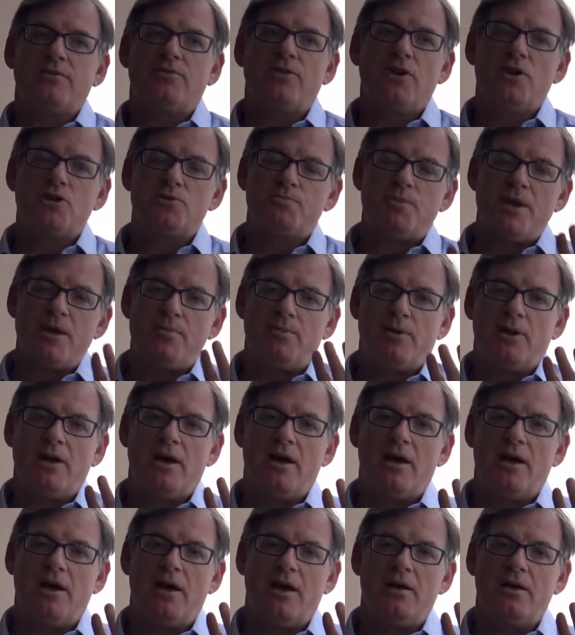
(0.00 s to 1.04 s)
if those people
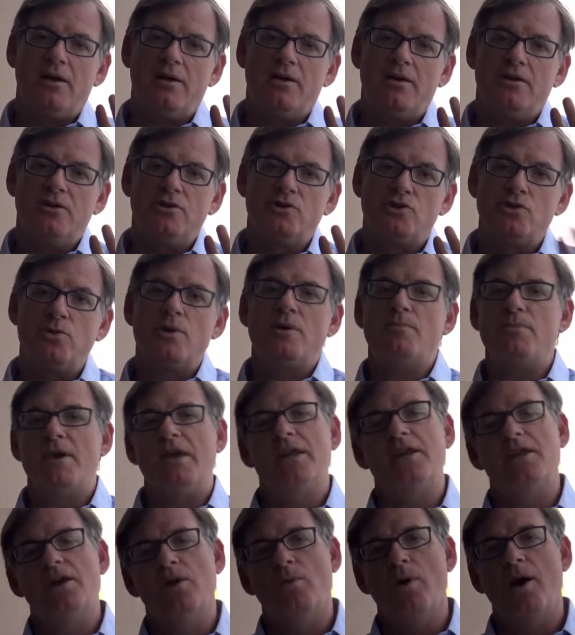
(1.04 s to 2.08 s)
are doing
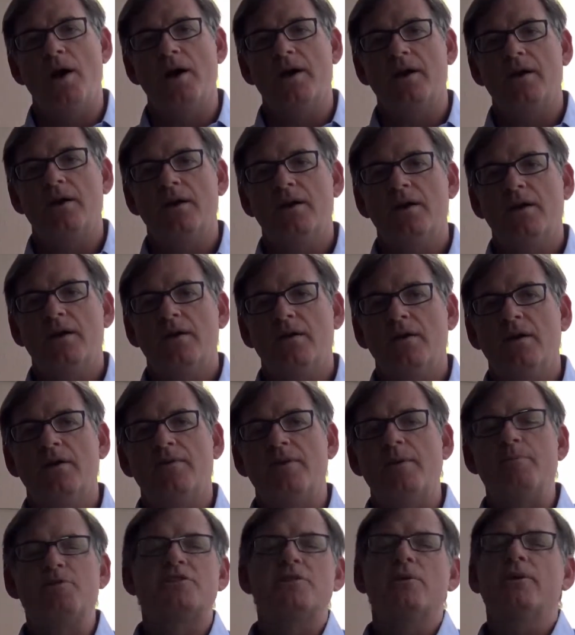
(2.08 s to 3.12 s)
media work,
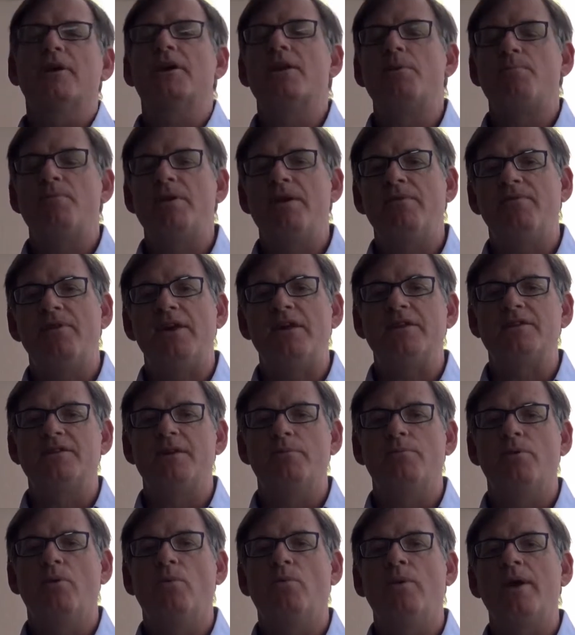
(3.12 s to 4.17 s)
they must still get a B visa,
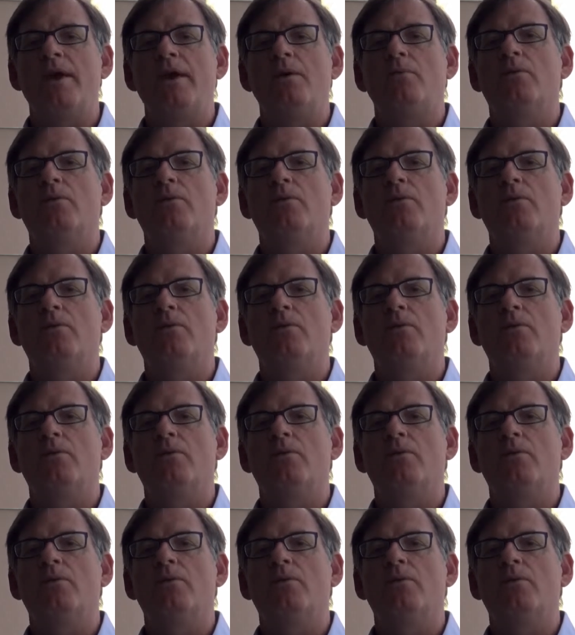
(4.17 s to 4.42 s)
but we